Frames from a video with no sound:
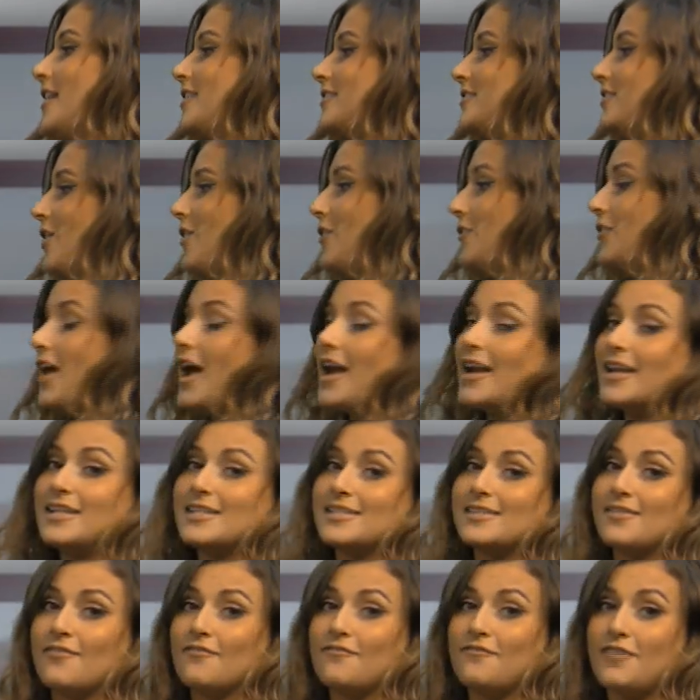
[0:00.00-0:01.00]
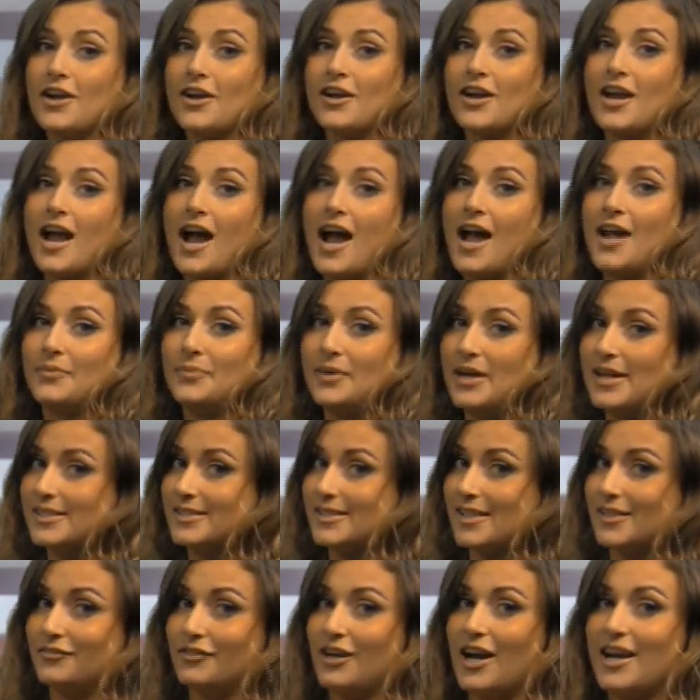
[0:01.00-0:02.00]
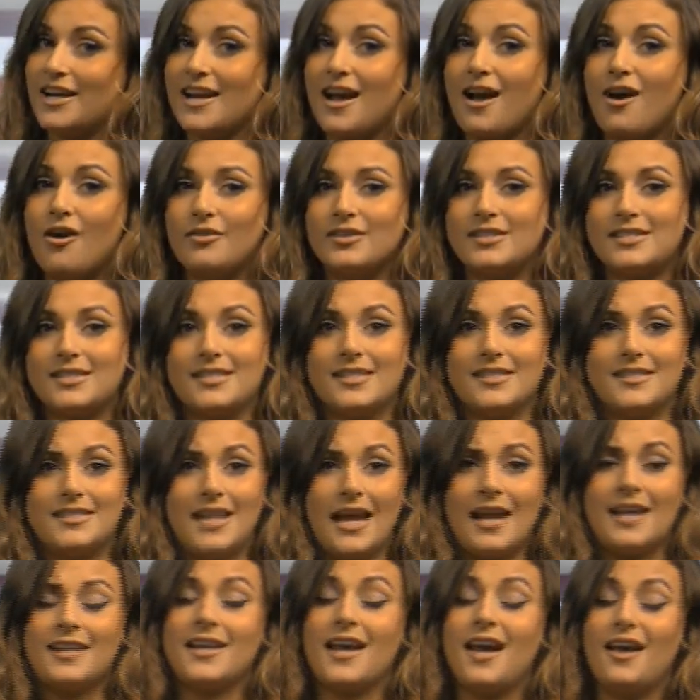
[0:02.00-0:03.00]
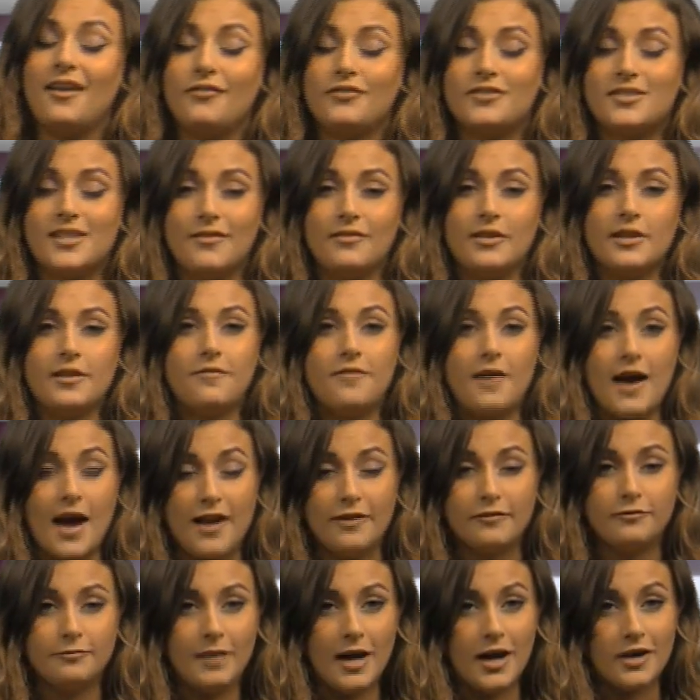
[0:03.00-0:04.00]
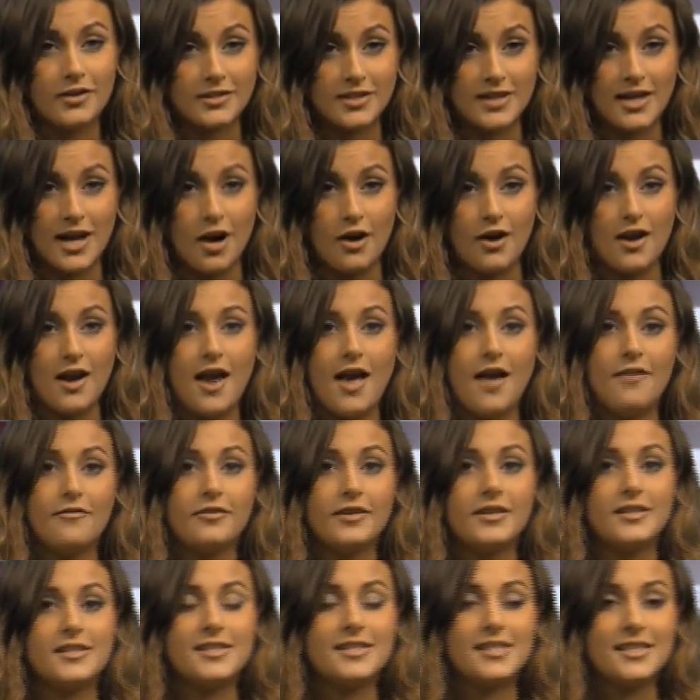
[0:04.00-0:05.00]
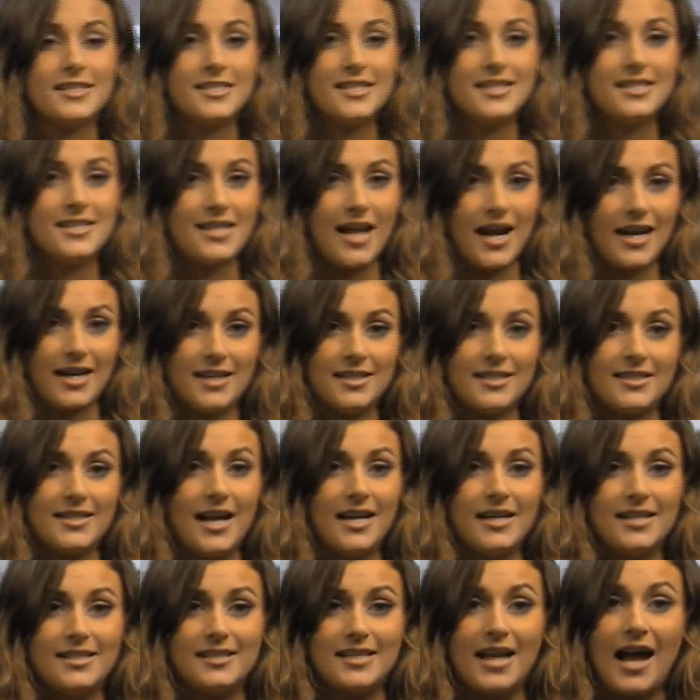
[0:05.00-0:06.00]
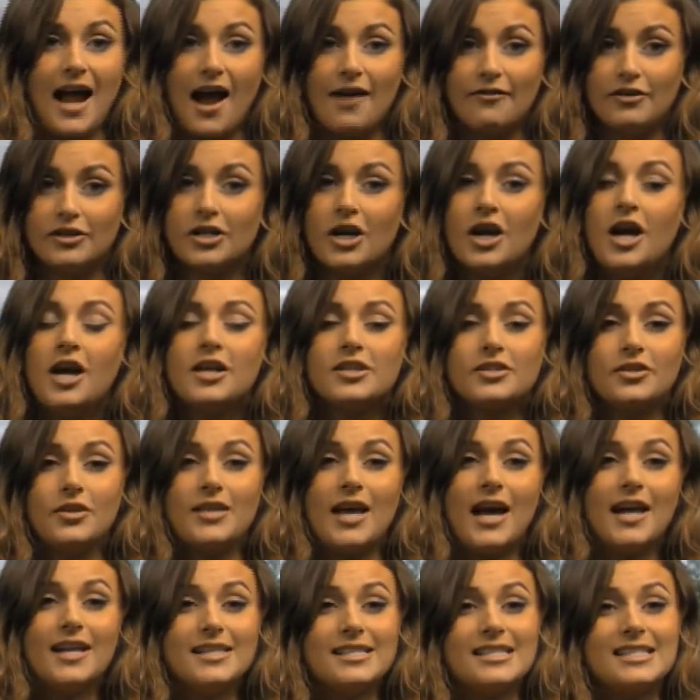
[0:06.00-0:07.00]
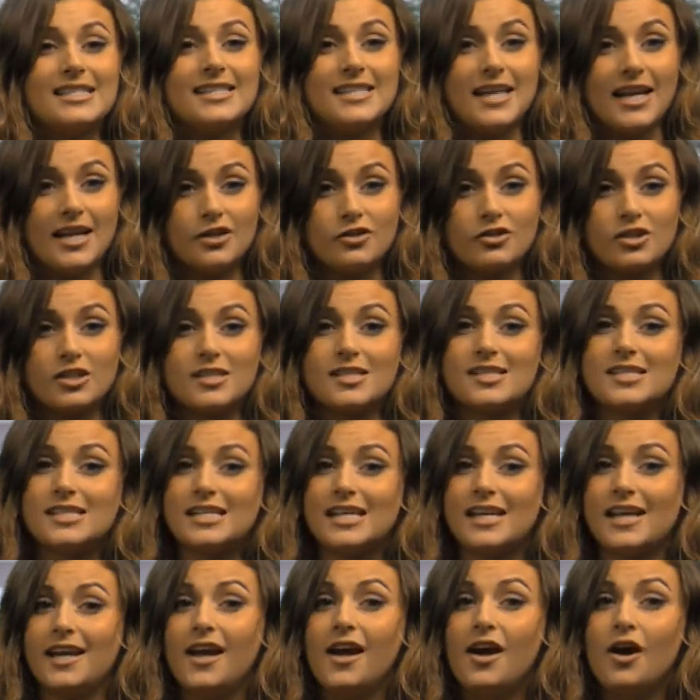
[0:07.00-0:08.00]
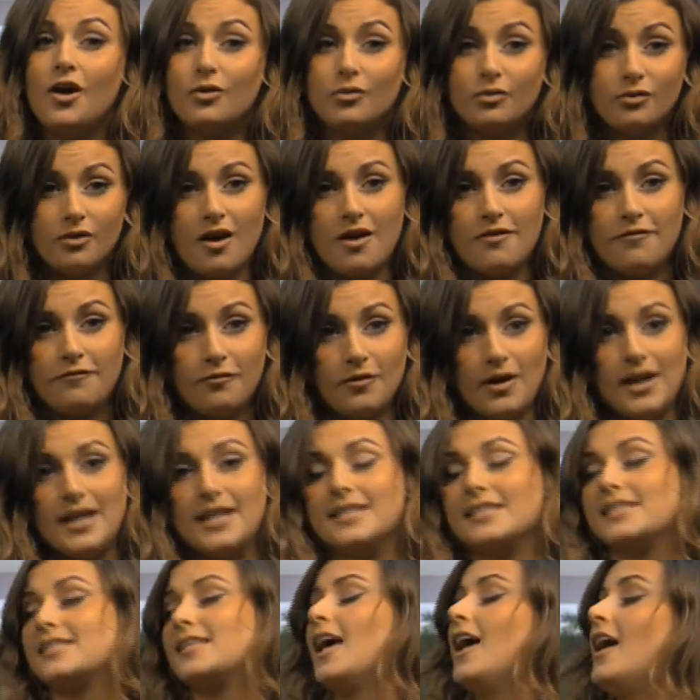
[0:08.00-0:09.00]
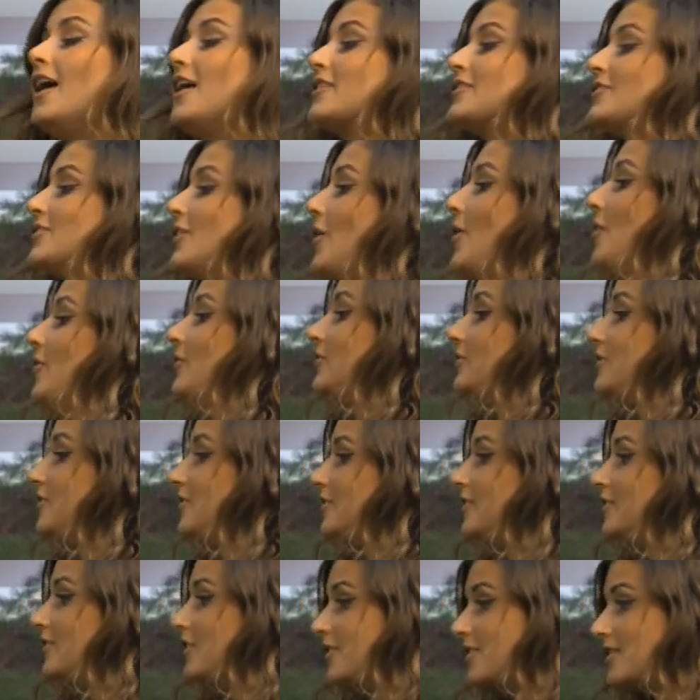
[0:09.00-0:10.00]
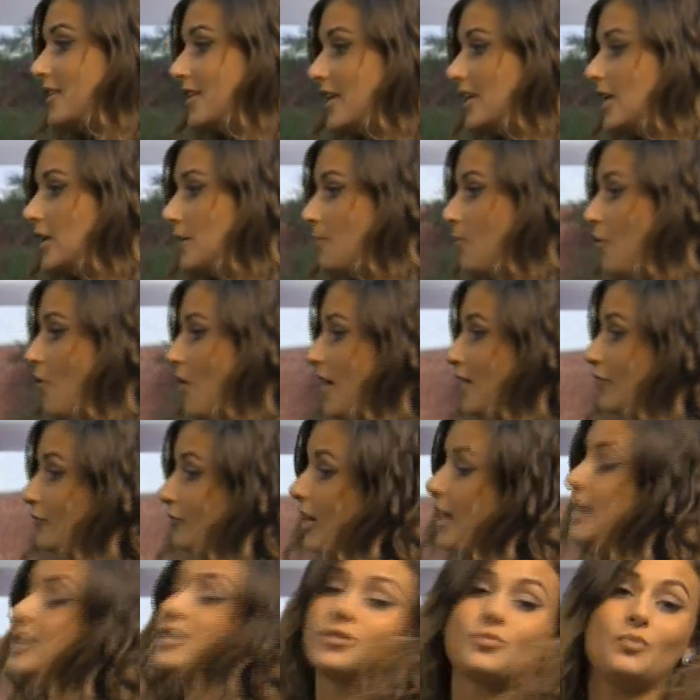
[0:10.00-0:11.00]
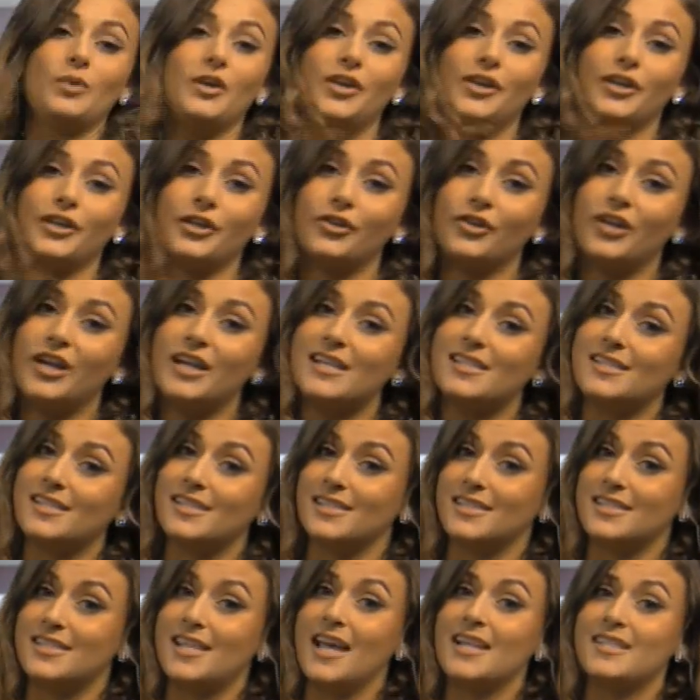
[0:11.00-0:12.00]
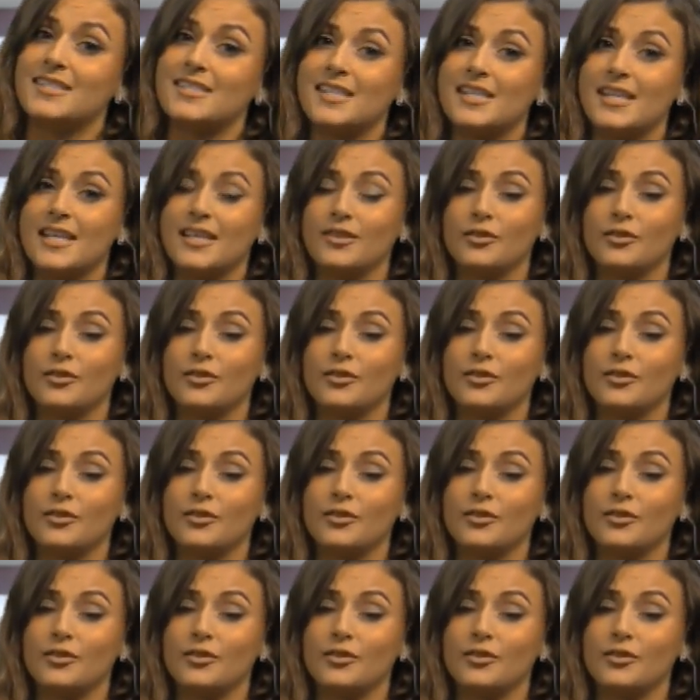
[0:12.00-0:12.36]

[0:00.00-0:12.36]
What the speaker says: So that is very high winds, and right now it's sustained at 75 miles an hour every 60 seconds. That is the average. So that is dangerously rough winds. So just a key point, rains will increase intensity.